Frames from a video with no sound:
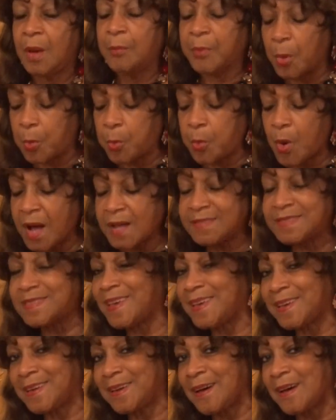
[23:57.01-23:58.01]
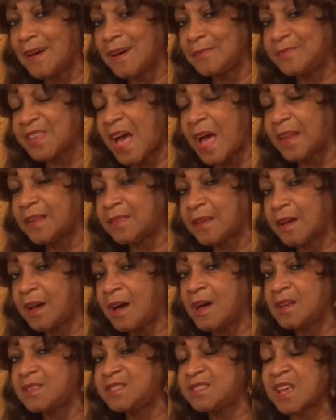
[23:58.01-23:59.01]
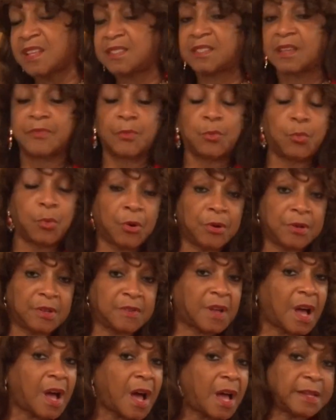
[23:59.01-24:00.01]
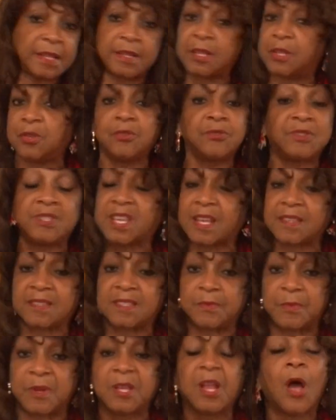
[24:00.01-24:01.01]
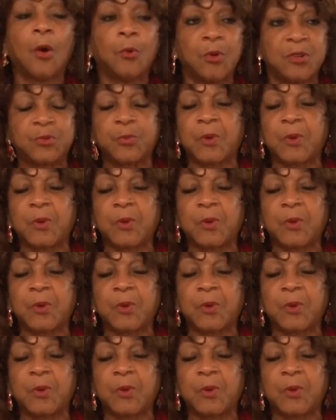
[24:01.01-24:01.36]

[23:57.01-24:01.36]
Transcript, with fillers: But once it comes out of the context of the Word of God in the New Testament, which